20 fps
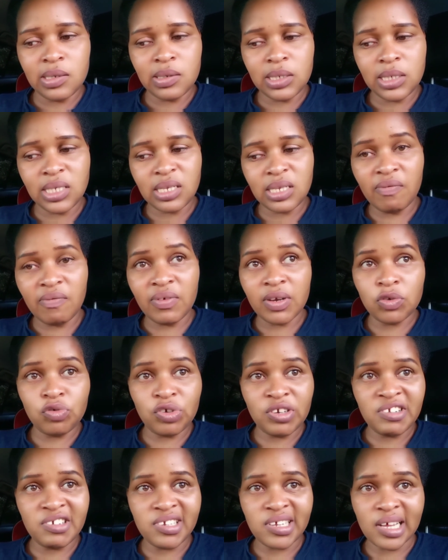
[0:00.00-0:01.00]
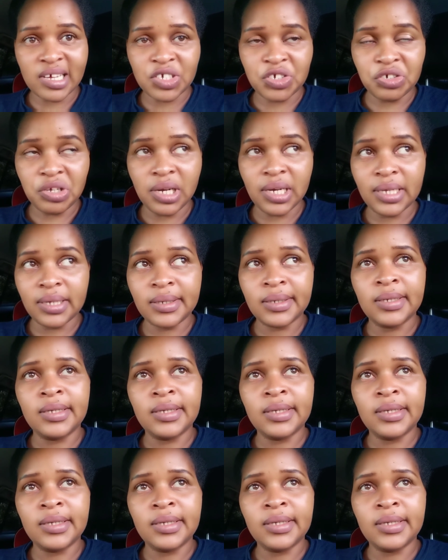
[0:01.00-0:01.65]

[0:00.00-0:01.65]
7:20 actually